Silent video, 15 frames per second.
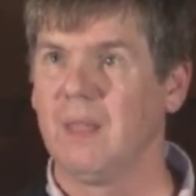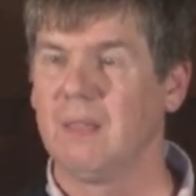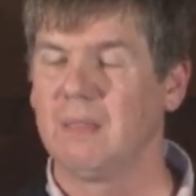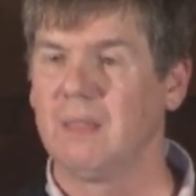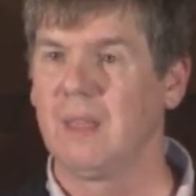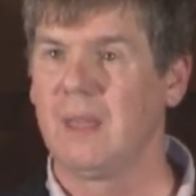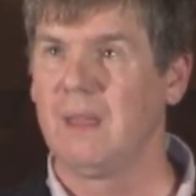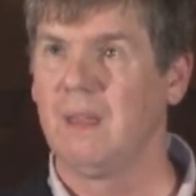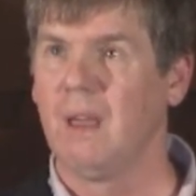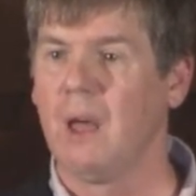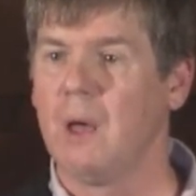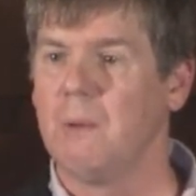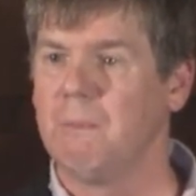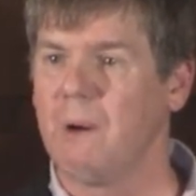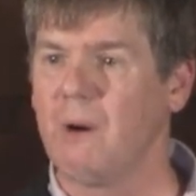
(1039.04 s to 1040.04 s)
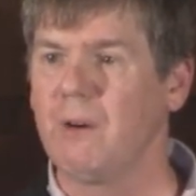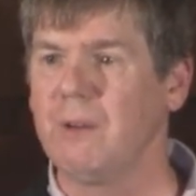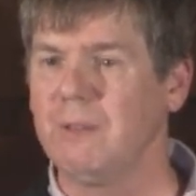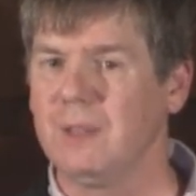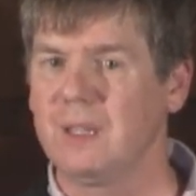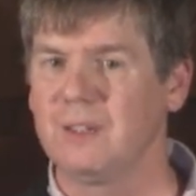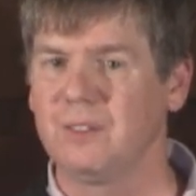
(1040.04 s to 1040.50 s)
the bulk
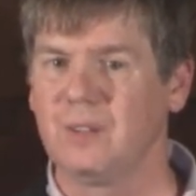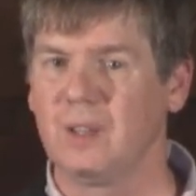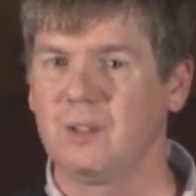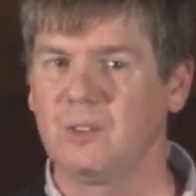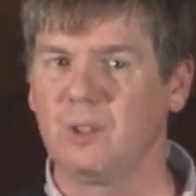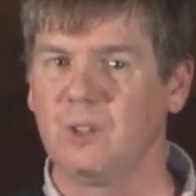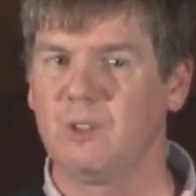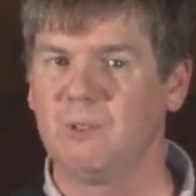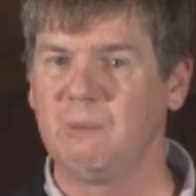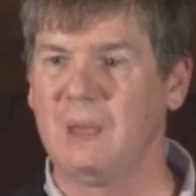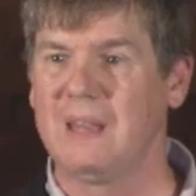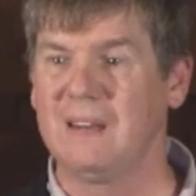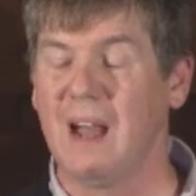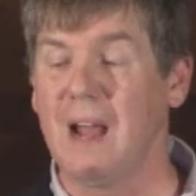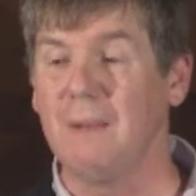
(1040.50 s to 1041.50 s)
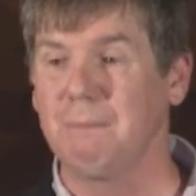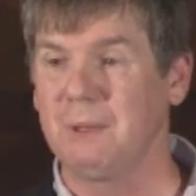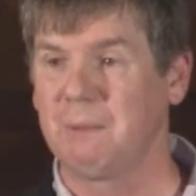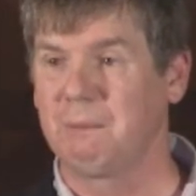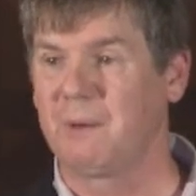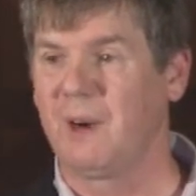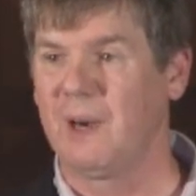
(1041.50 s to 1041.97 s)
of the extinctions may not
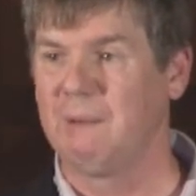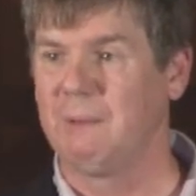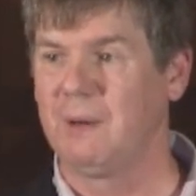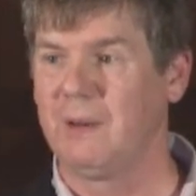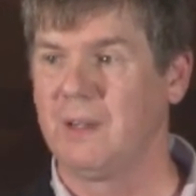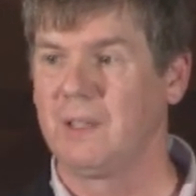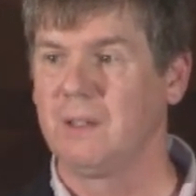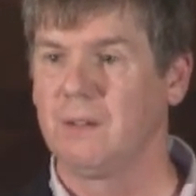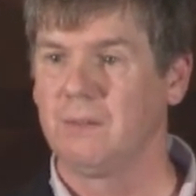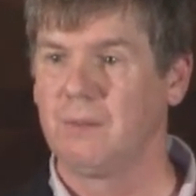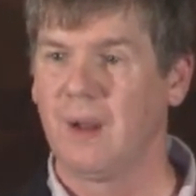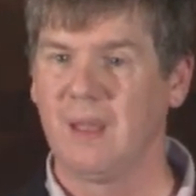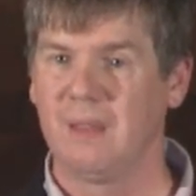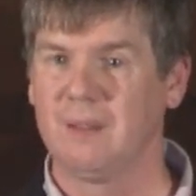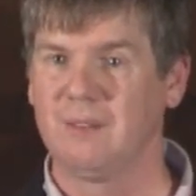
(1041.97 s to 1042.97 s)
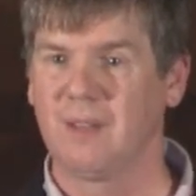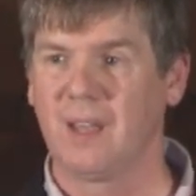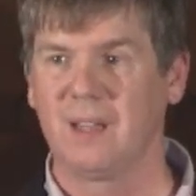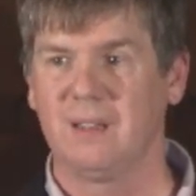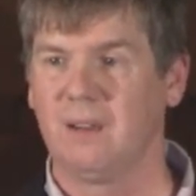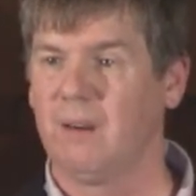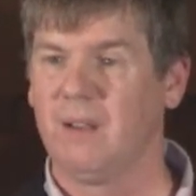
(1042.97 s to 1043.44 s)
be primary rather than
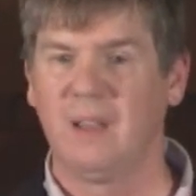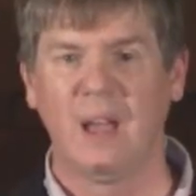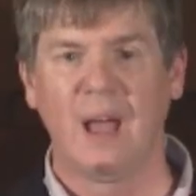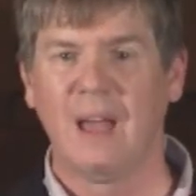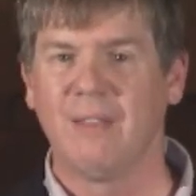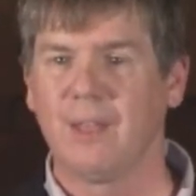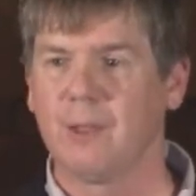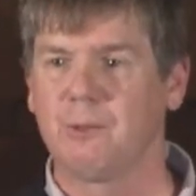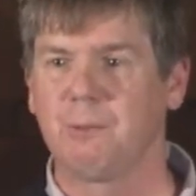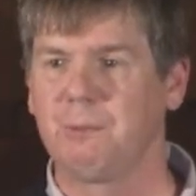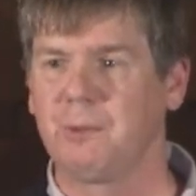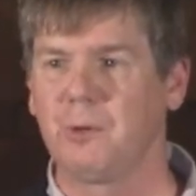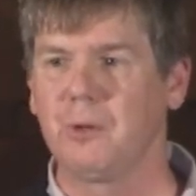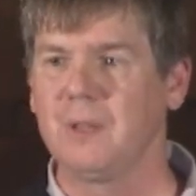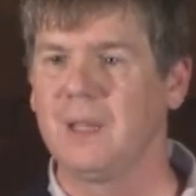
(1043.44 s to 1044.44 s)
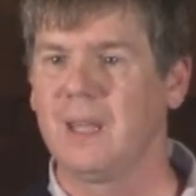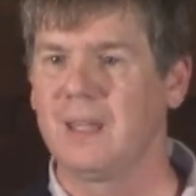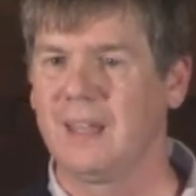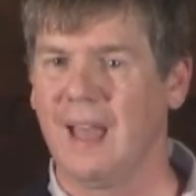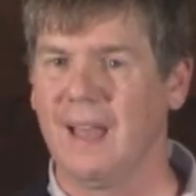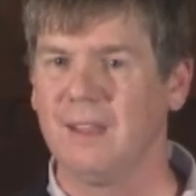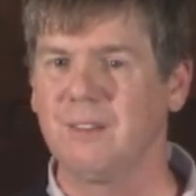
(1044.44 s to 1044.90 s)
secondary. That's purely a
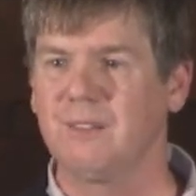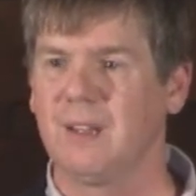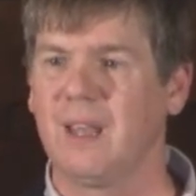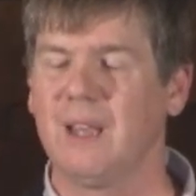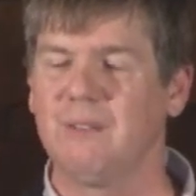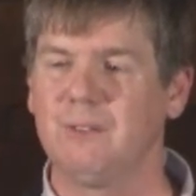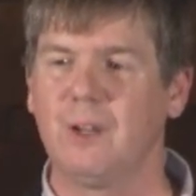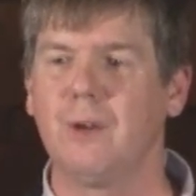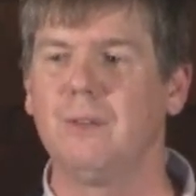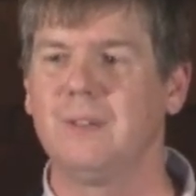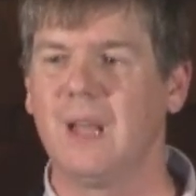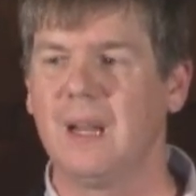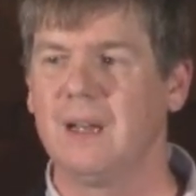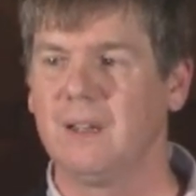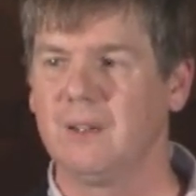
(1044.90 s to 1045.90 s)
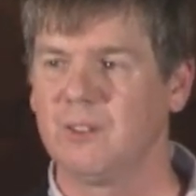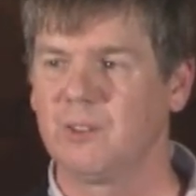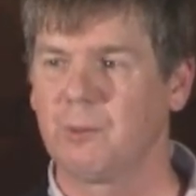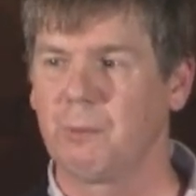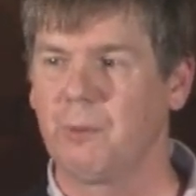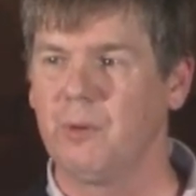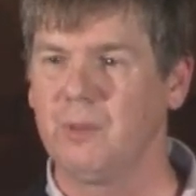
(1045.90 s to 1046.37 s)
guess. I have no data to
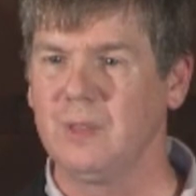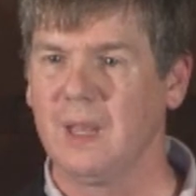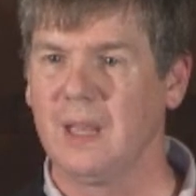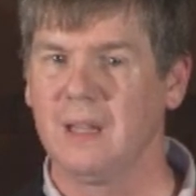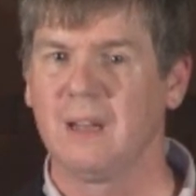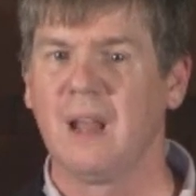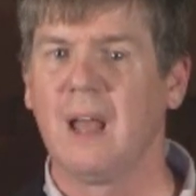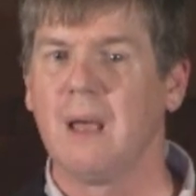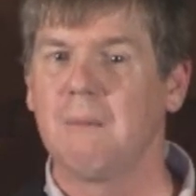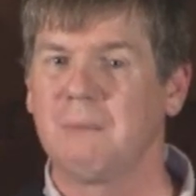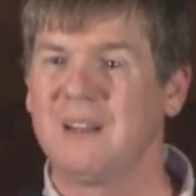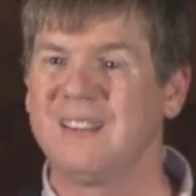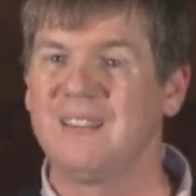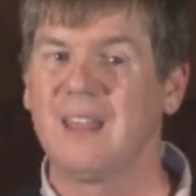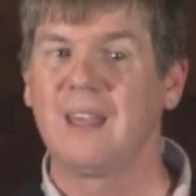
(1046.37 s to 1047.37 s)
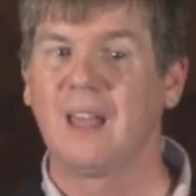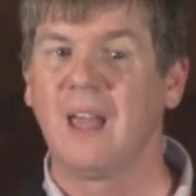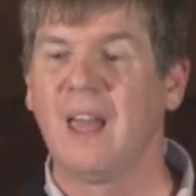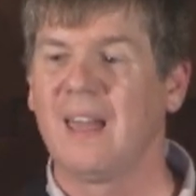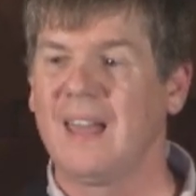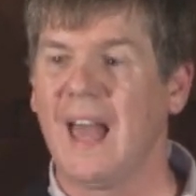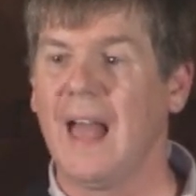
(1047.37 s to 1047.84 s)
support that. But I think
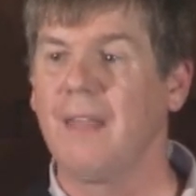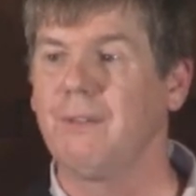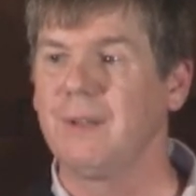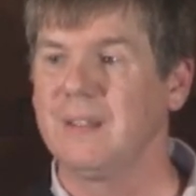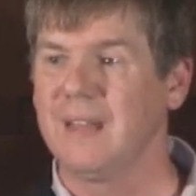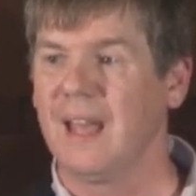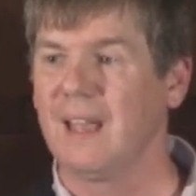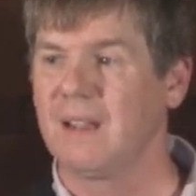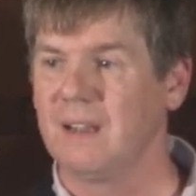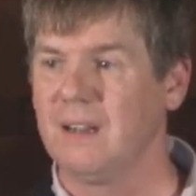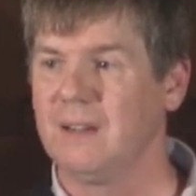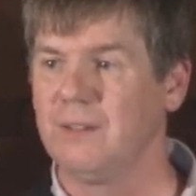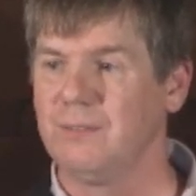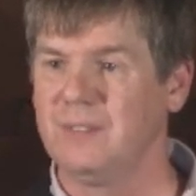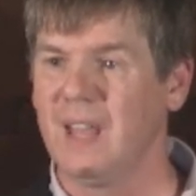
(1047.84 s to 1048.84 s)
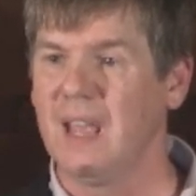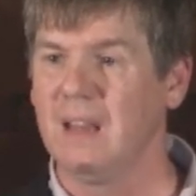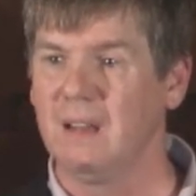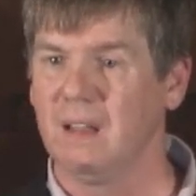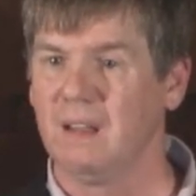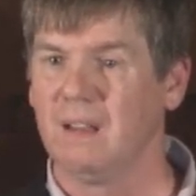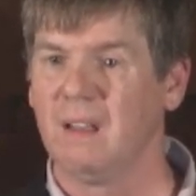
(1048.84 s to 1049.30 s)
gathering that kind of
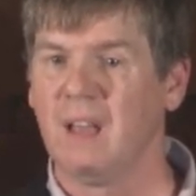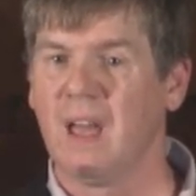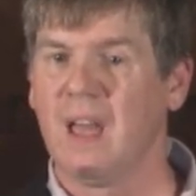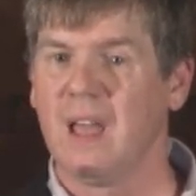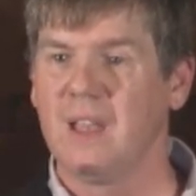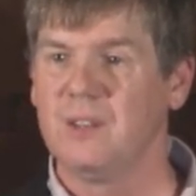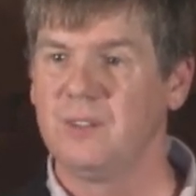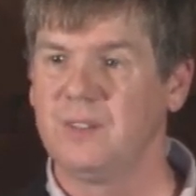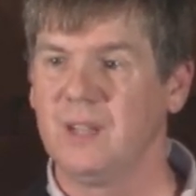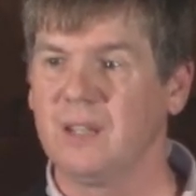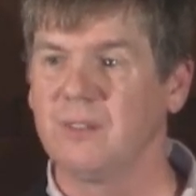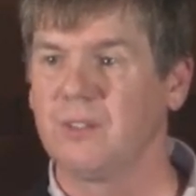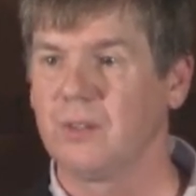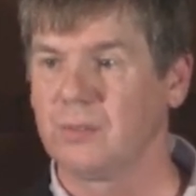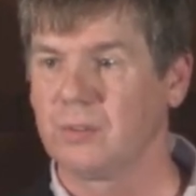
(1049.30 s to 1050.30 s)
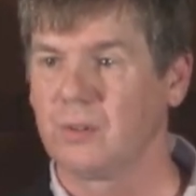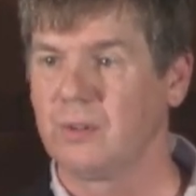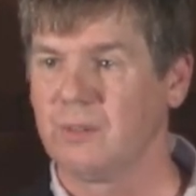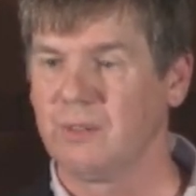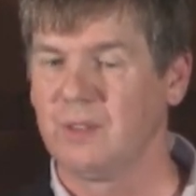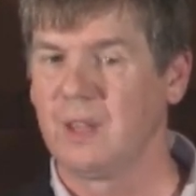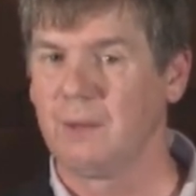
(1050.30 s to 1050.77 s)
data is just the sort
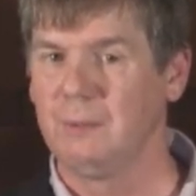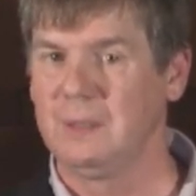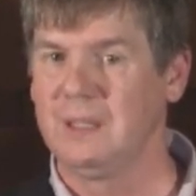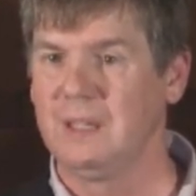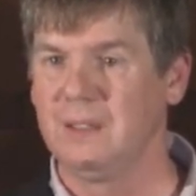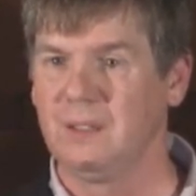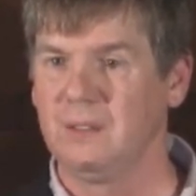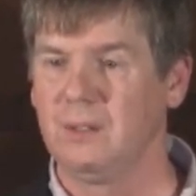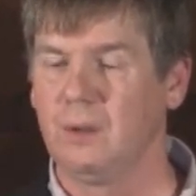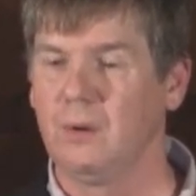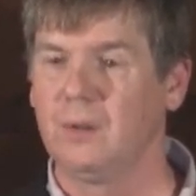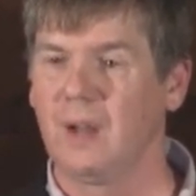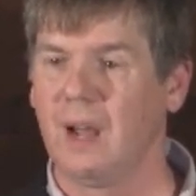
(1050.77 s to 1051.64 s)
of thing we need to do